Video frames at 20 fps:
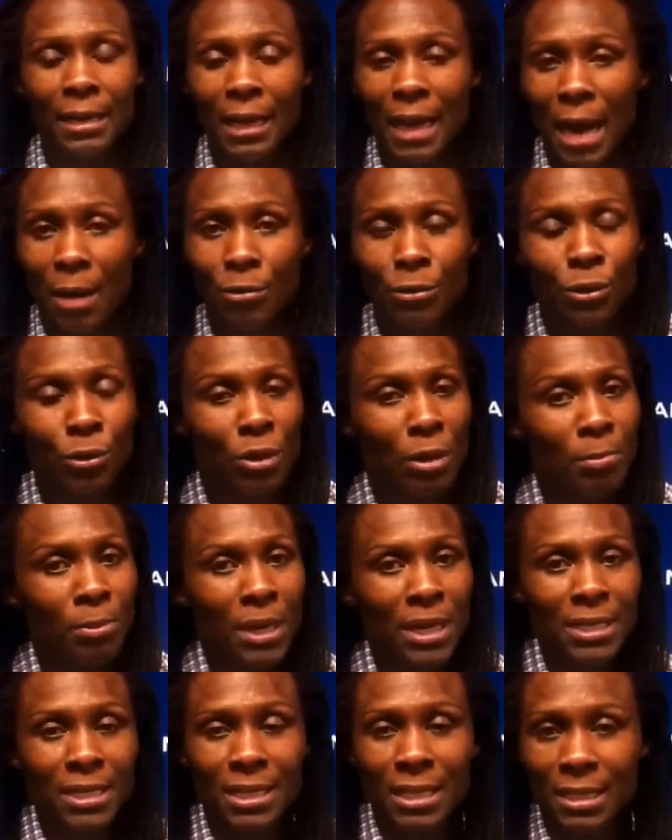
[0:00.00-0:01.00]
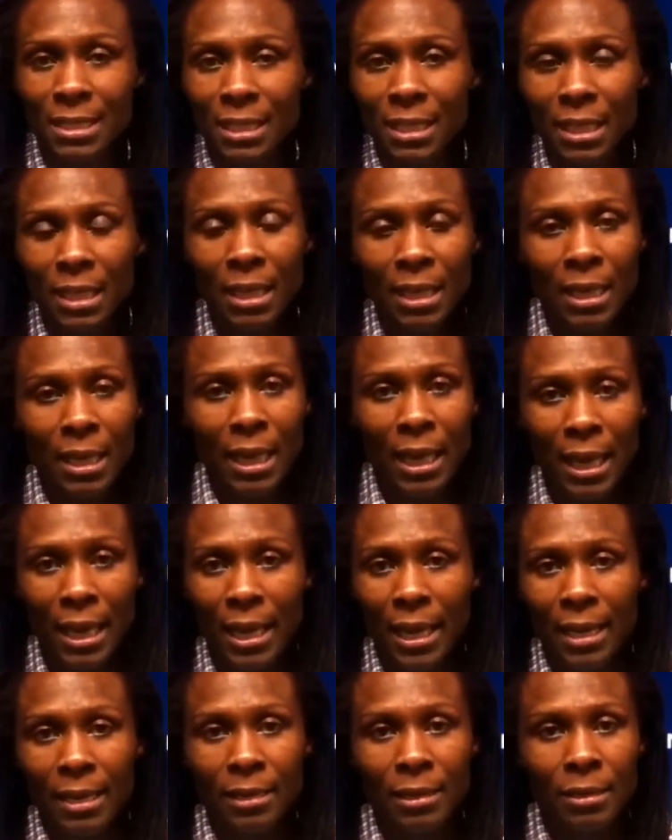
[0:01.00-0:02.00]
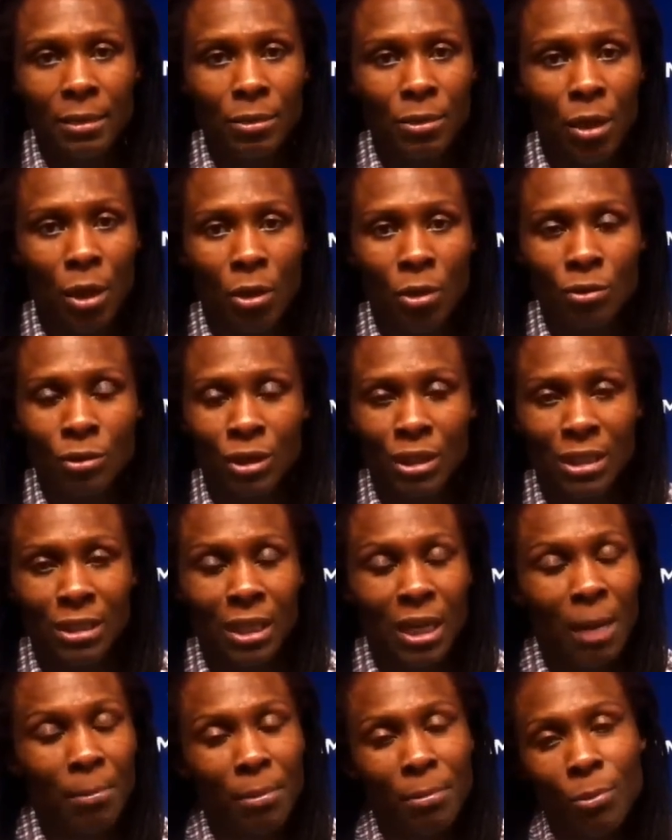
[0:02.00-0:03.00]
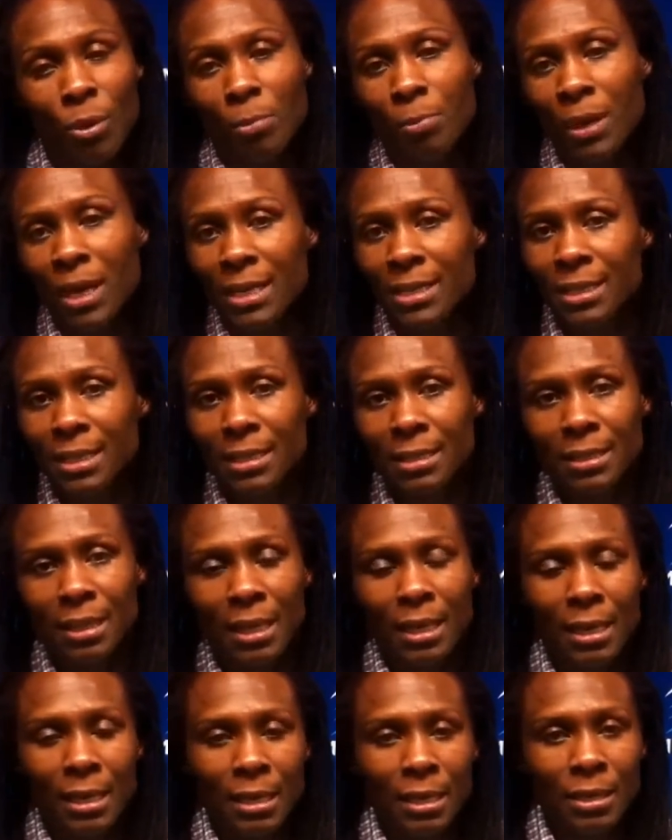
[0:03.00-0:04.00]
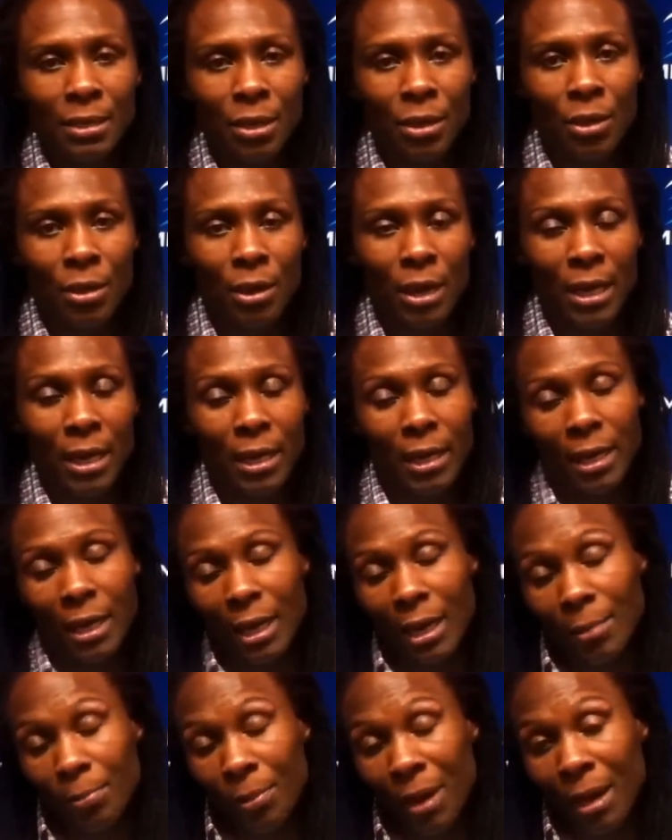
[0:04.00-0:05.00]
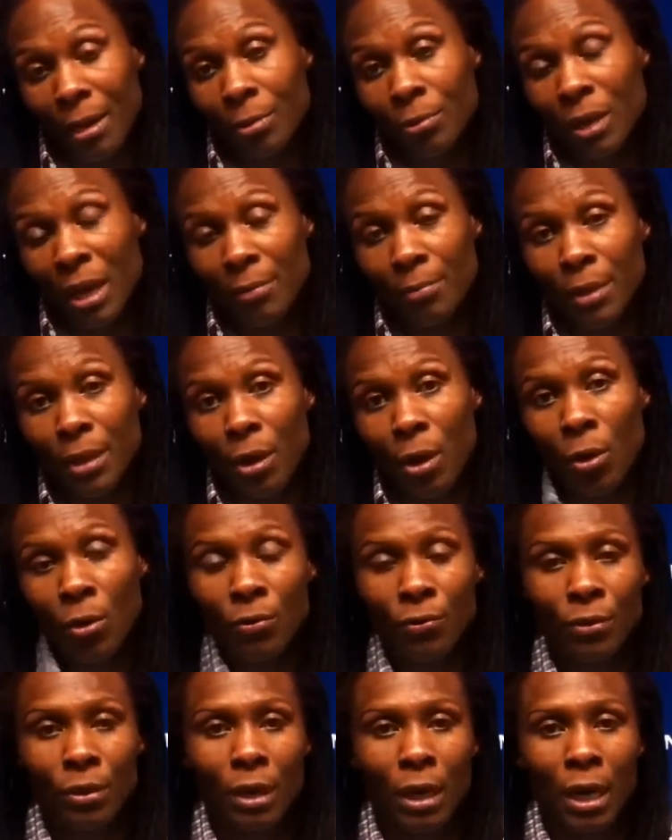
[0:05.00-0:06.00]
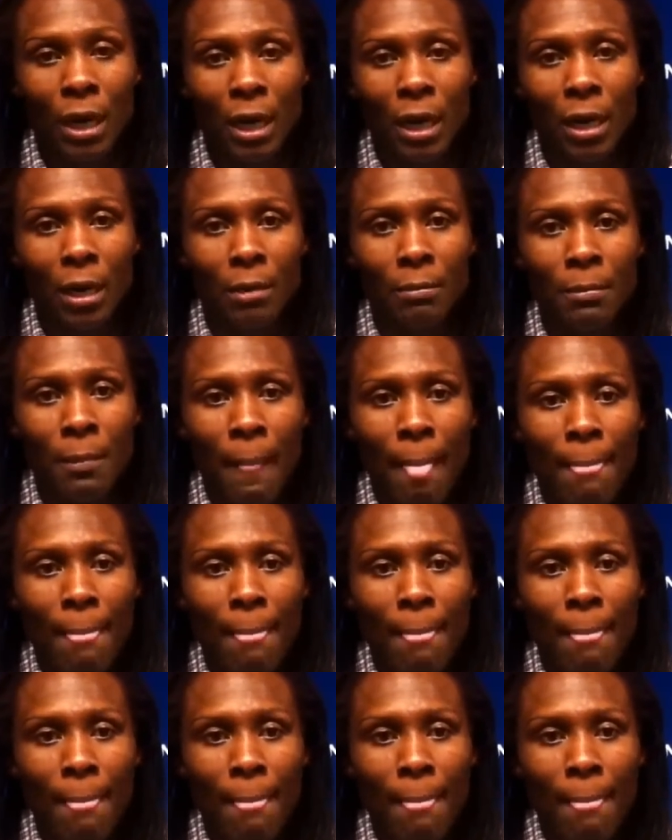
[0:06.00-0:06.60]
I was throwing punches, and, you know, just a couple more punches, you know, it probably would have been over.